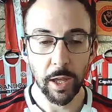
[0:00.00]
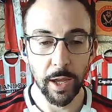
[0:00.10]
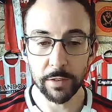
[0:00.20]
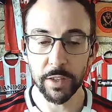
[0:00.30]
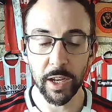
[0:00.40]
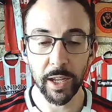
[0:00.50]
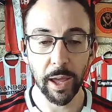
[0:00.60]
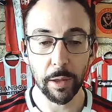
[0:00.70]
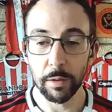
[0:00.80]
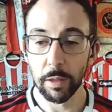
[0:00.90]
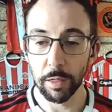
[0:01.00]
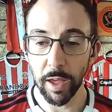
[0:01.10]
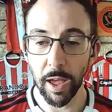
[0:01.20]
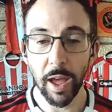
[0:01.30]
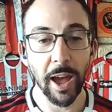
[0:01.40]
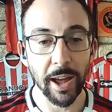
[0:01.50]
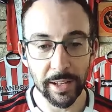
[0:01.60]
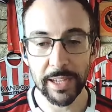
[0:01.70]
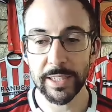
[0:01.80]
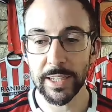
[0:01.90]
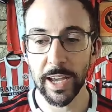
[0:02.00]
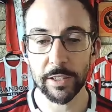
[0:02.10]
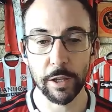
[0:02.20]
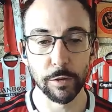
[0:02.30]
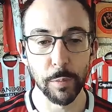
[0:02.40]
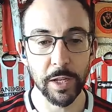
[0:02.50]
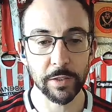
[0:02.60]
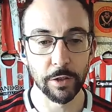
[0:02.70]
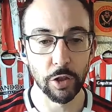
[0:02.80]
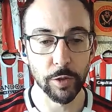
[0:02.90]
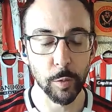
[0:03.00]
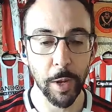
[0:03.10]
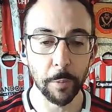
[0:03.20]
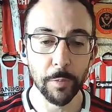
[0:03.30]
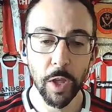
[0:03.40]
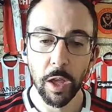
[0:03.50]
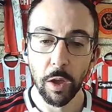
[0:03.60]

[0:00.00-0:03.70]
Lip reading: He isn't going to get there unless he gets those minutes under his belt.